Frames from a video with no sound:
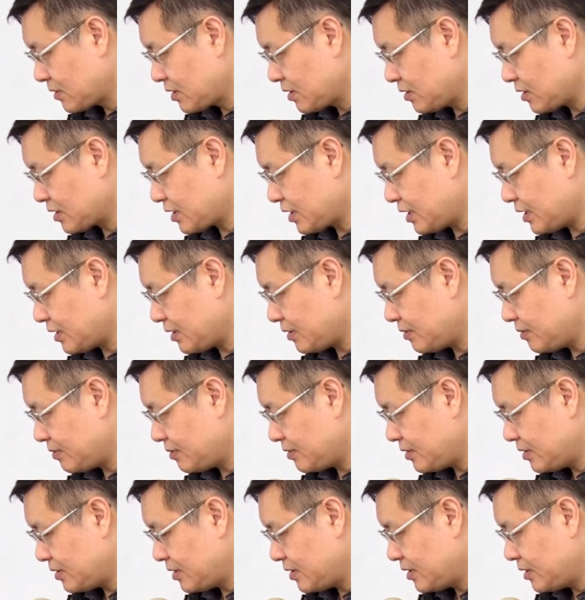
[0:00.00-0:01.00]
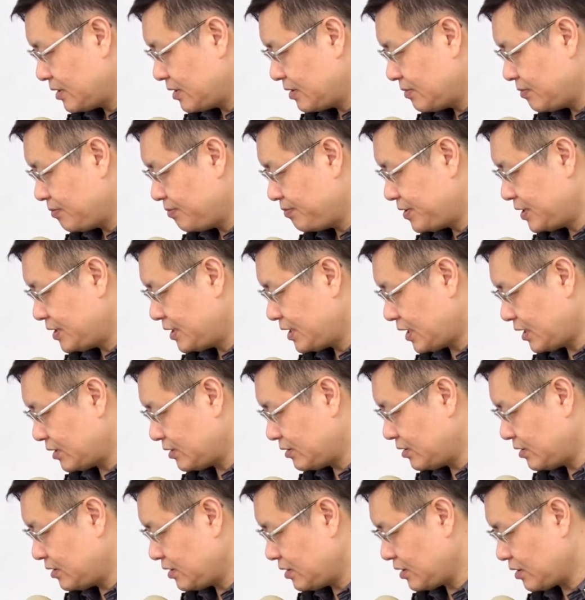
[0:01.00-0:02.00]
okay,
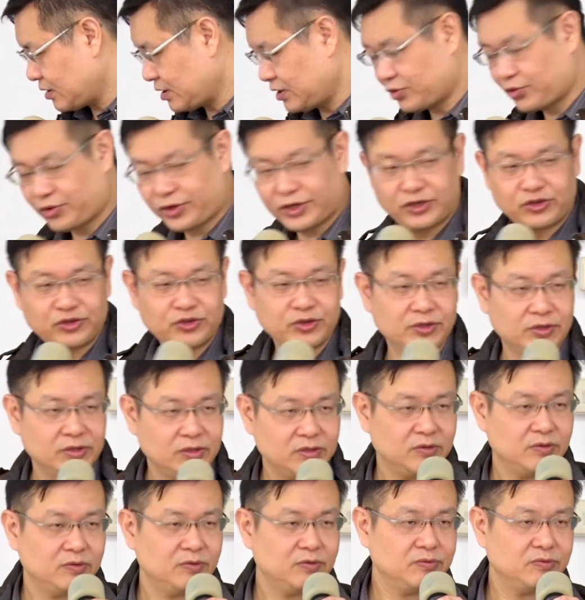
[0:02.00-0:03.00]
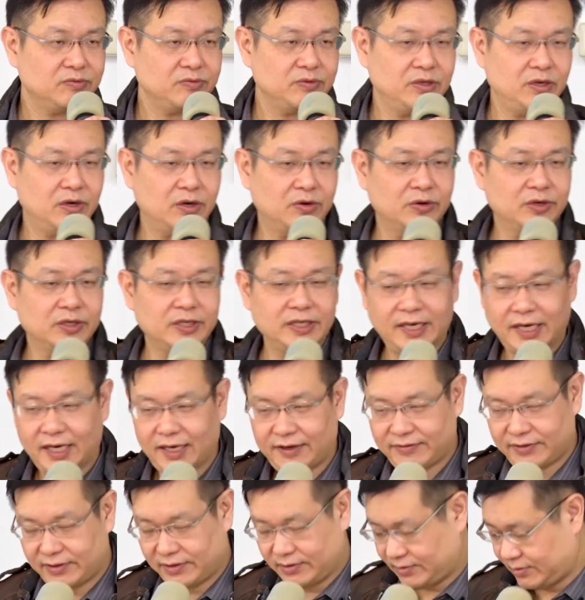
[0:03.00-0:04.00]
beyond the equation we already
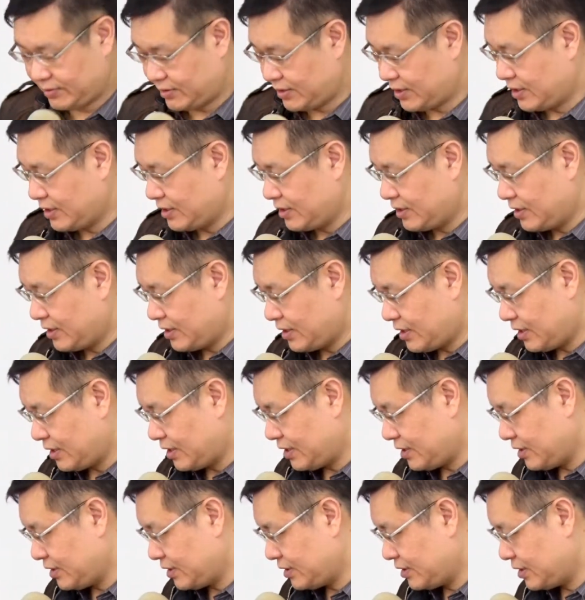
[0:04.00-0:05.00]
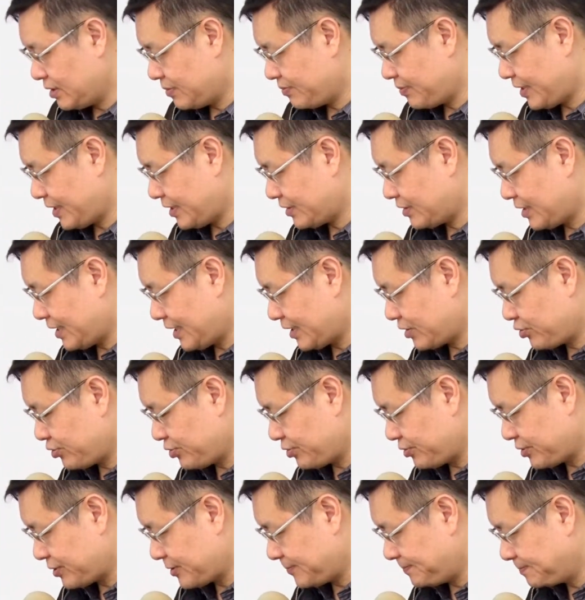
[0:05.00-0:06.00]
have in the past
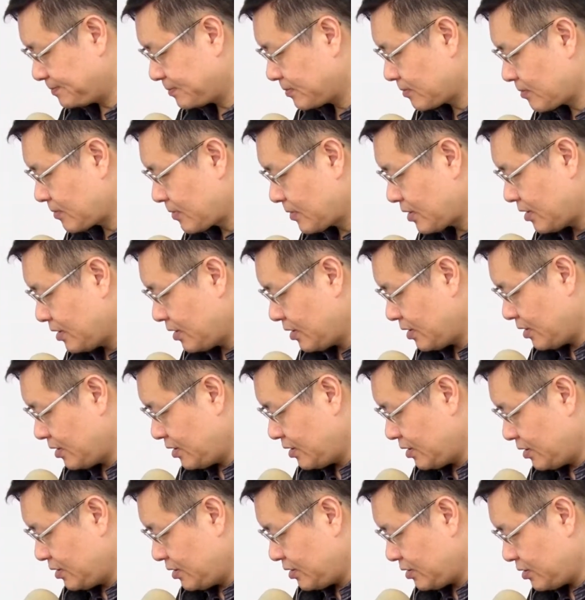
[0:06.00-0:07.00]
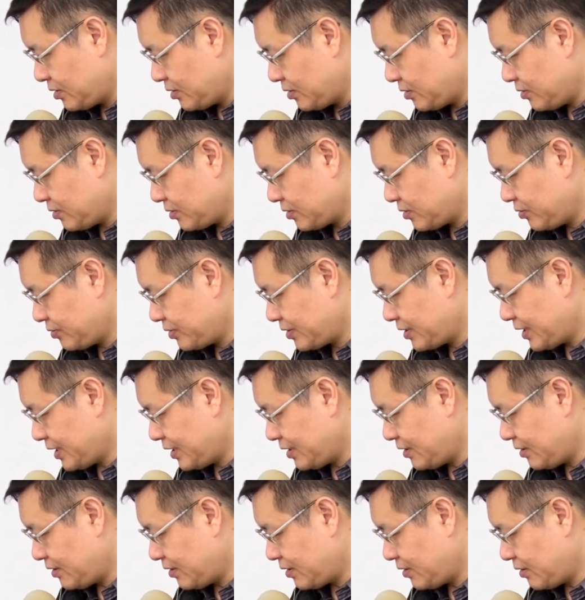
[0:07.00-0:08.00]
lectures. So to
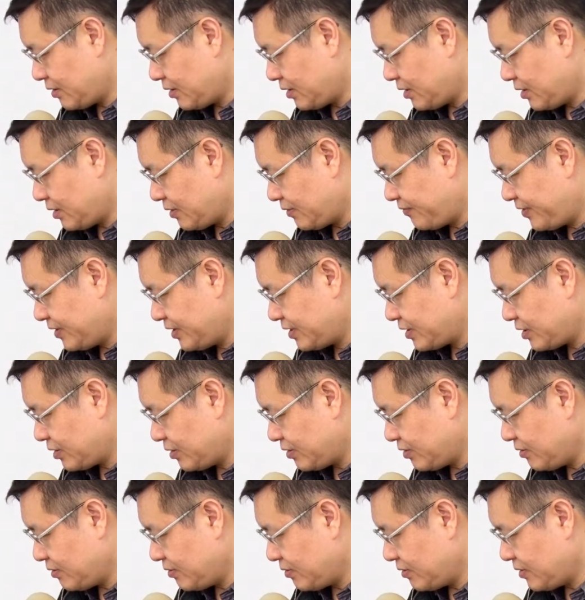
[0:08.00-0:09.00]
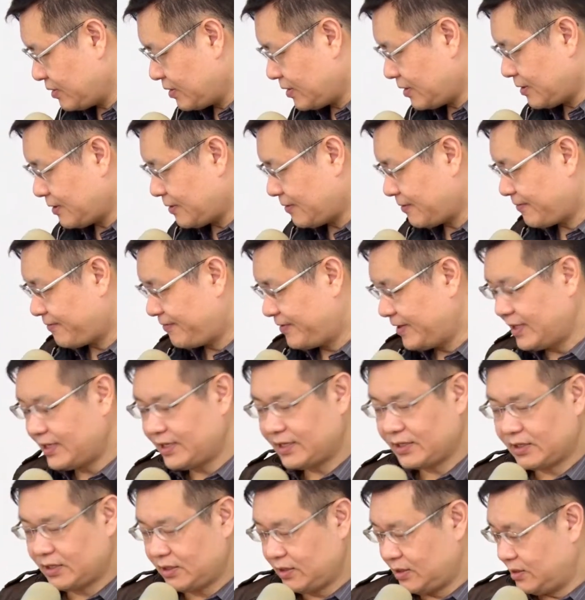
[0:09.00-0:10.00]
get a physical
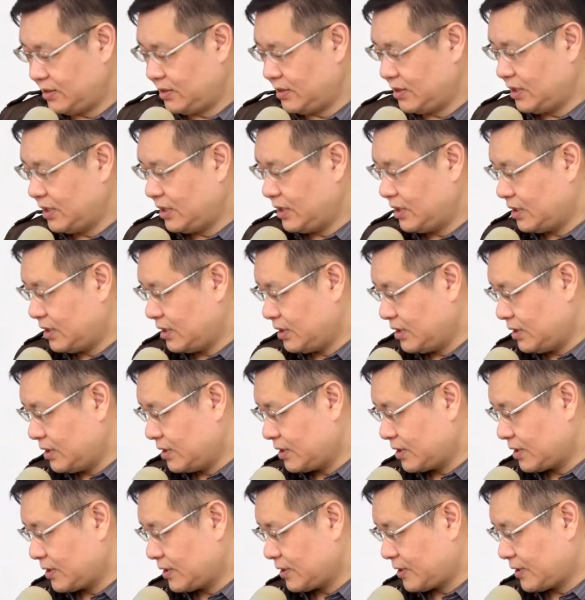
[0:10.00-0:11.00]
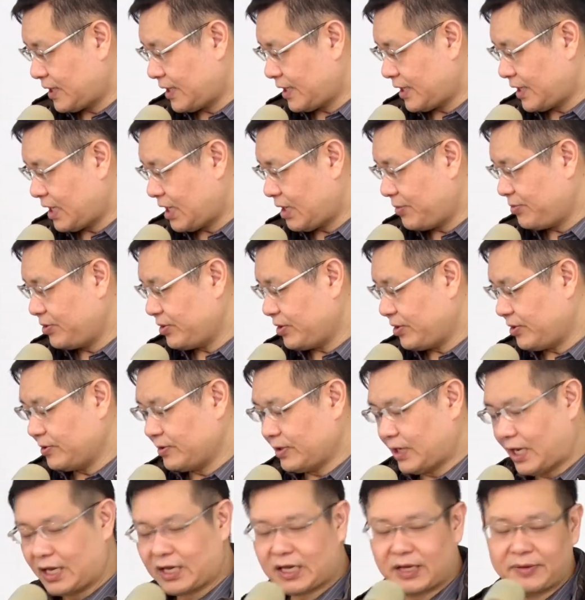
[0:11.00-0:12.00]
feeling can
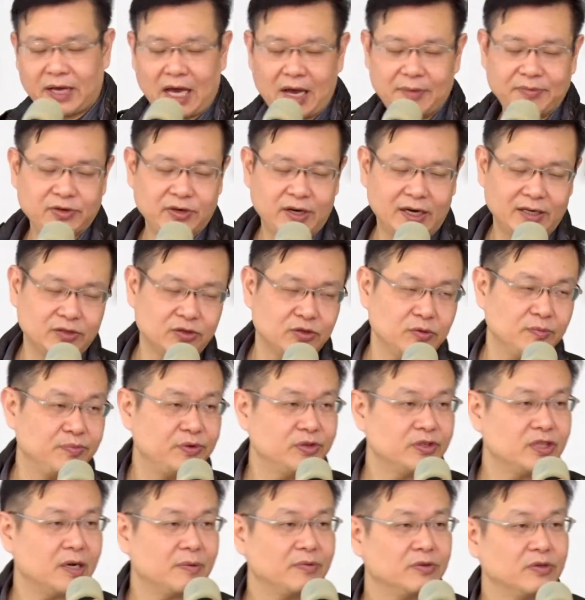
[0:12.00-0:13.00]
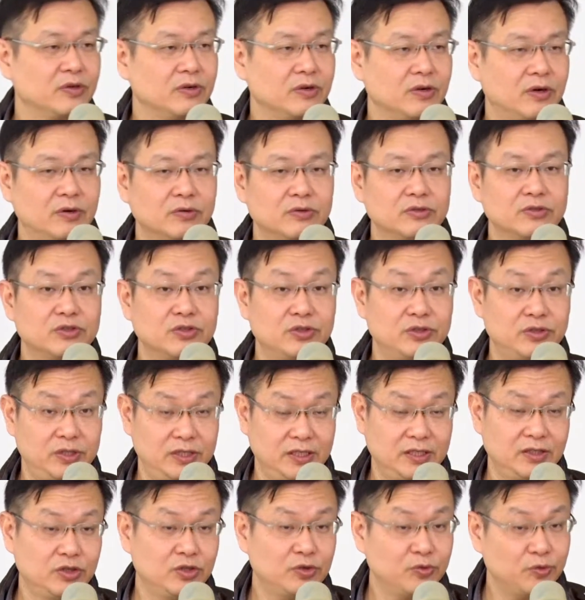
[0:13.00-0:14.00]
help you on to build up your own
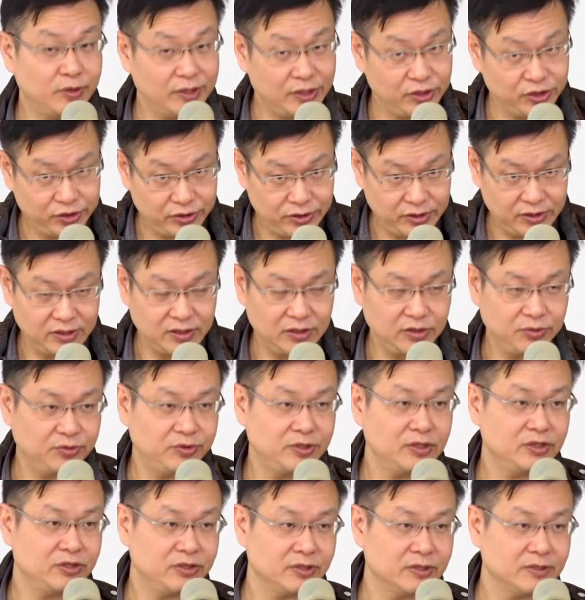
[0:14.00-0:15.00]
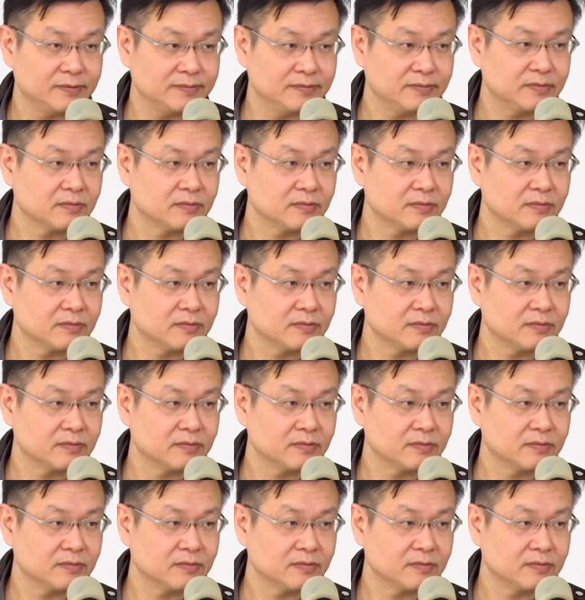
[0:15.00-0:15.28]
intuition.